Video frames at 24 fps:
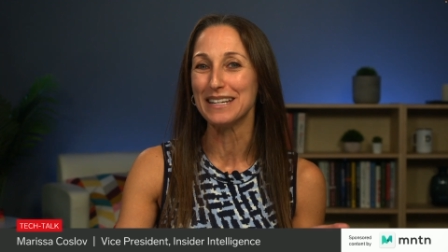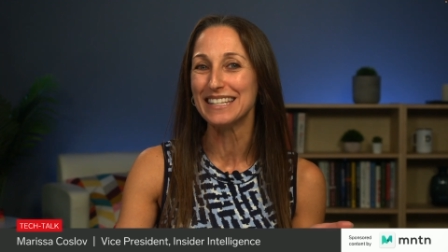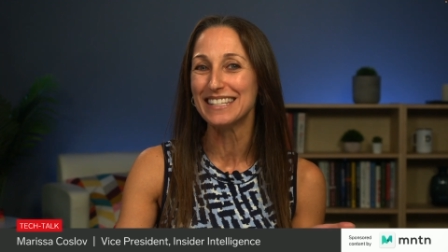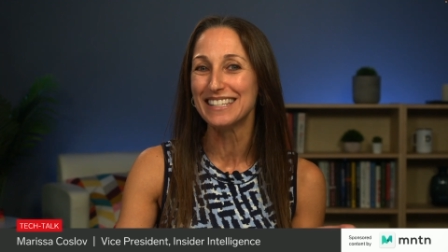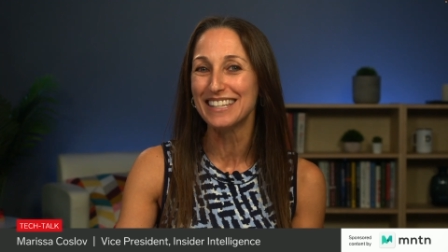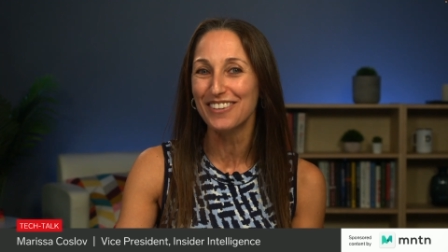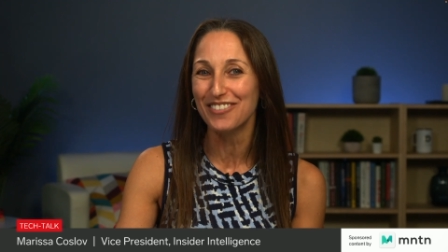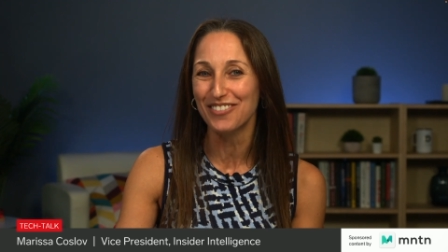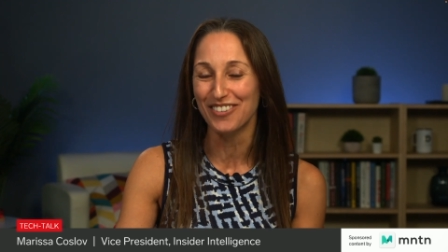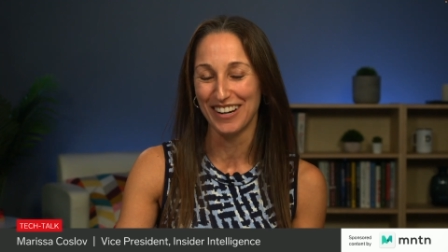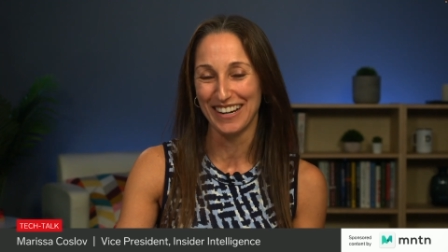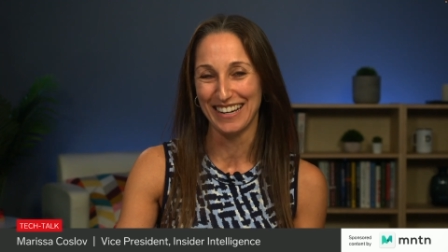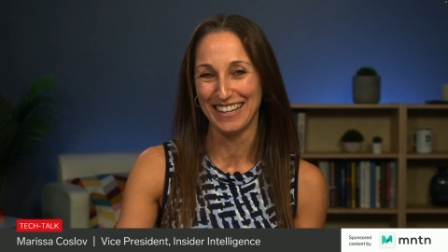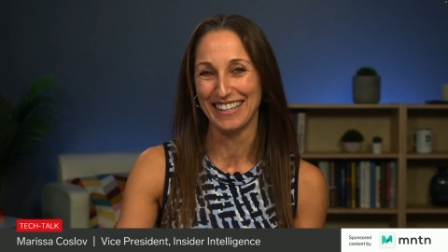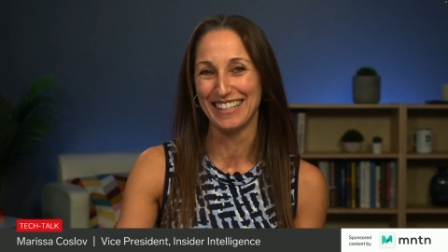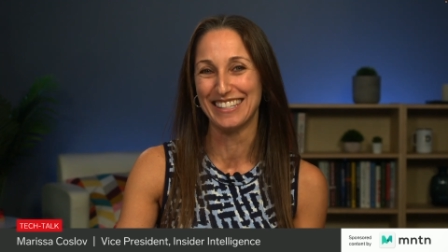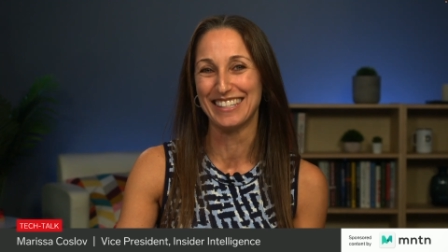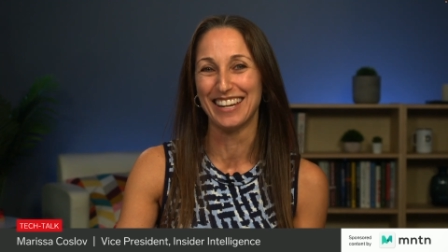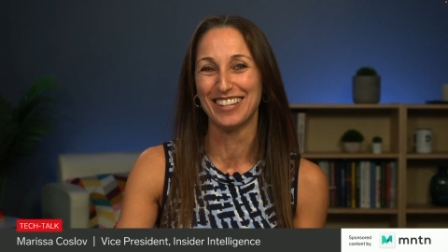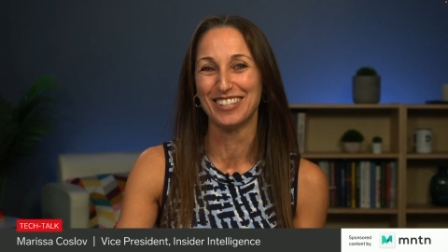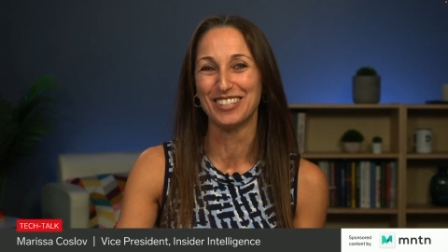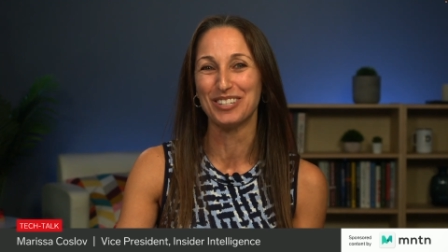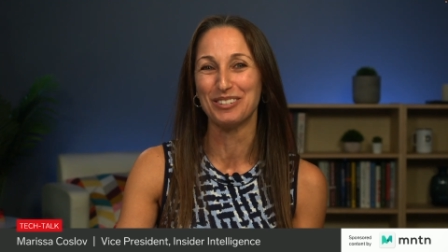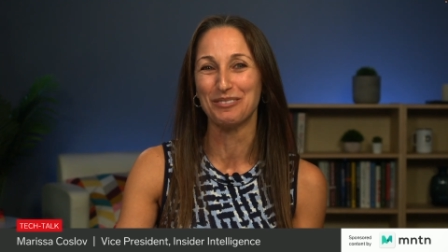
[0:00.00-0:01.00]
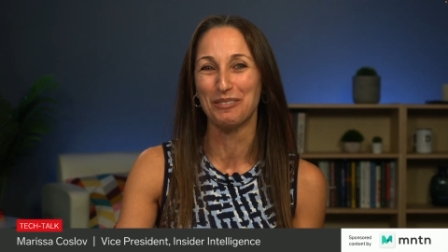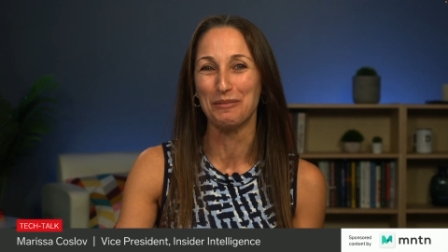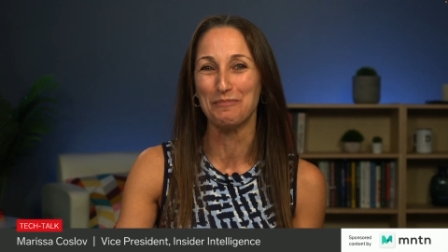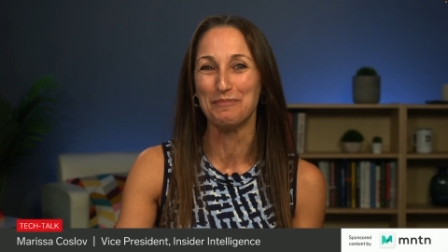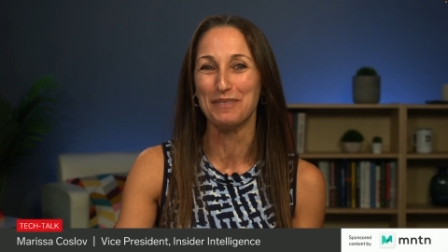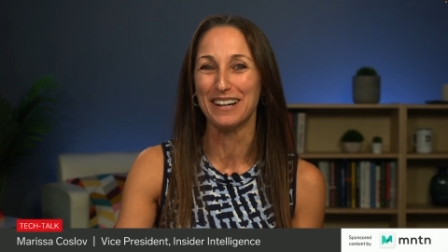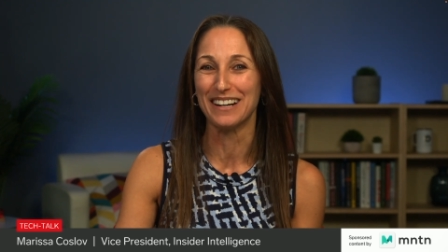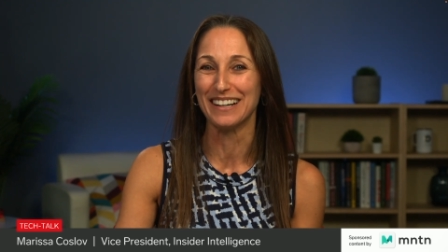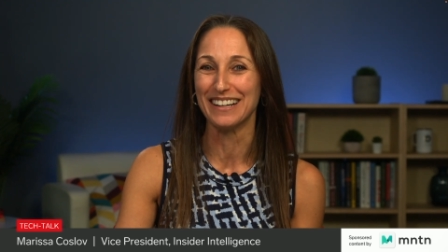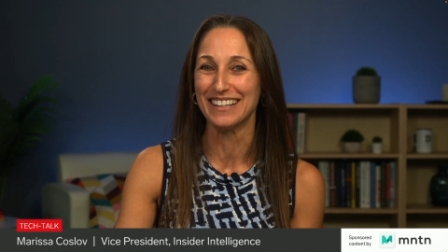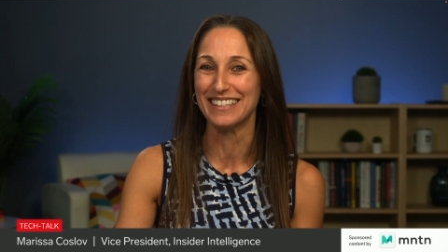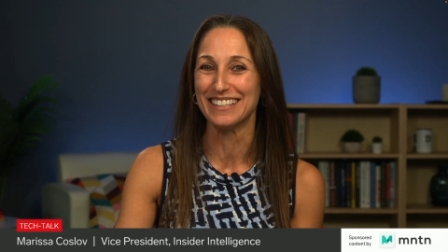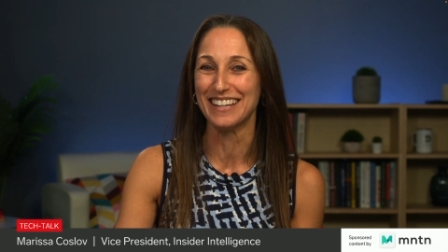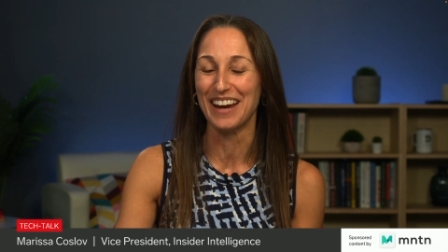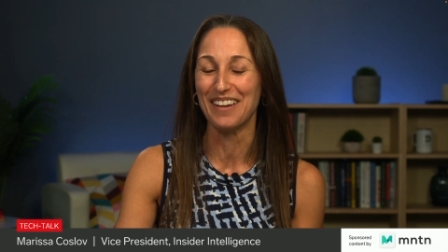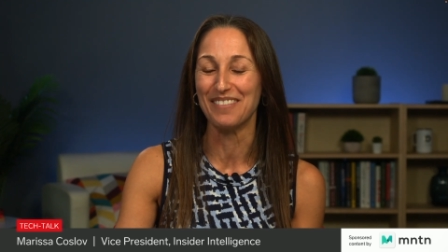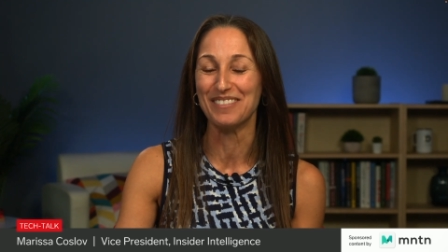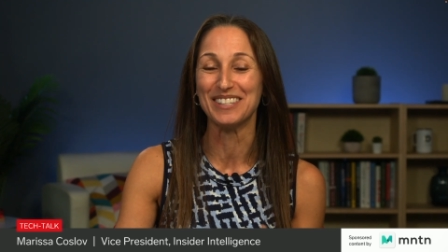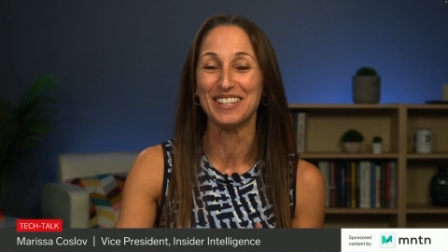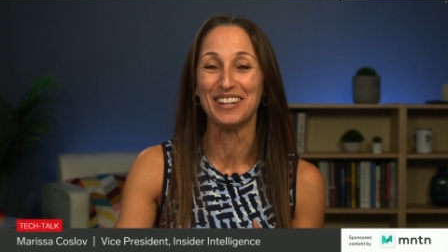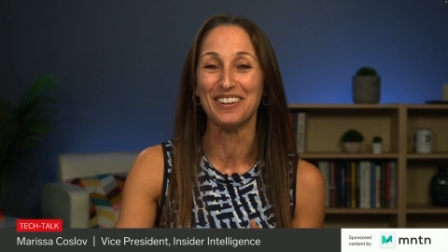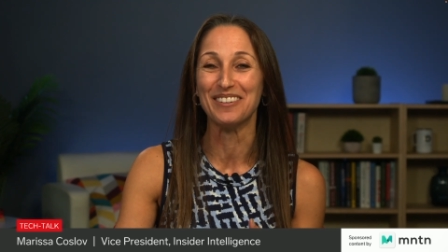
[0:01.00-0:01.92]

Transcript: to be different in such a short period of time.